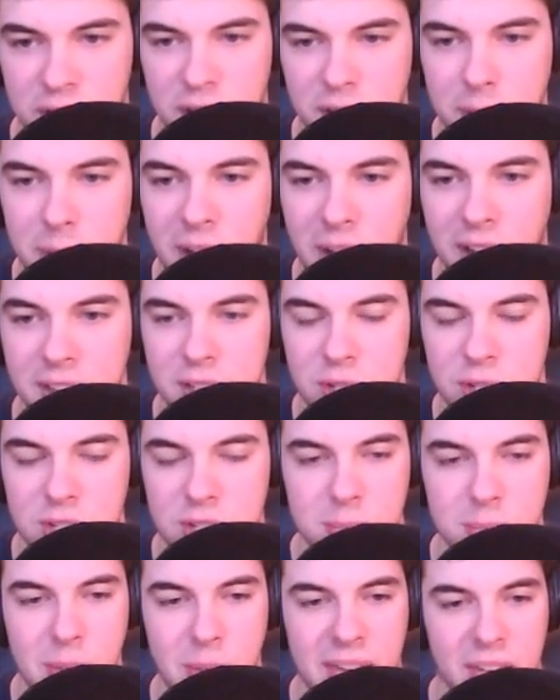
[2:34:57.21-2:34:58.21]
Come on, you're
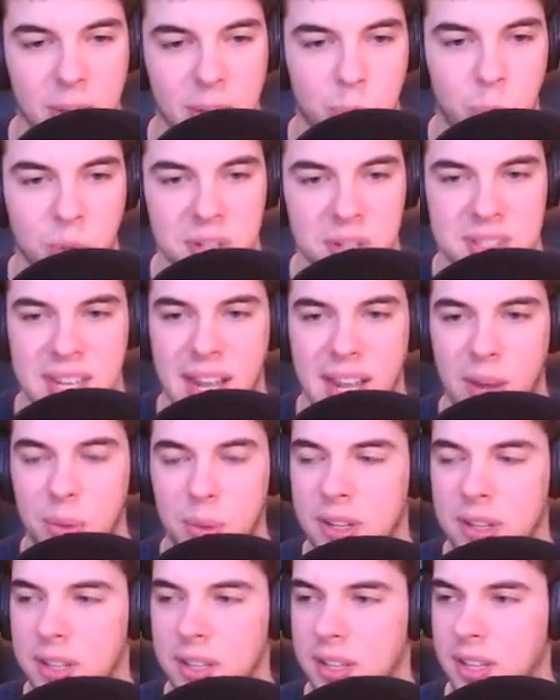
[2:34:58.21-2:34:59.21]
just making up words now.
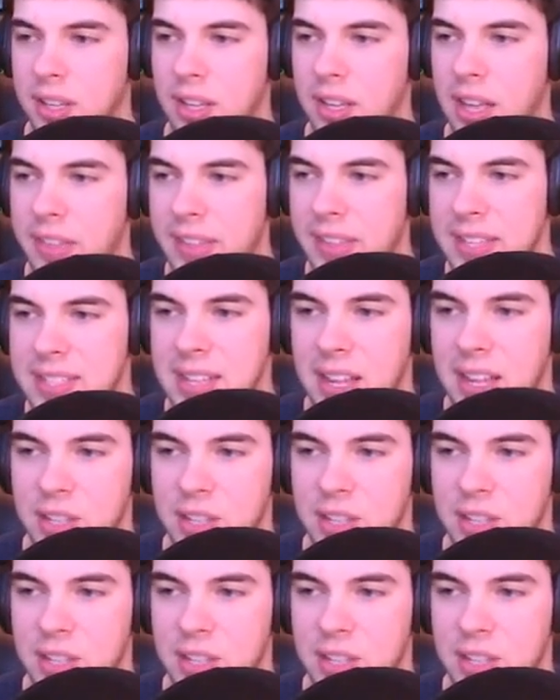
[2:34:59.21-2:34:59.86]
And that's not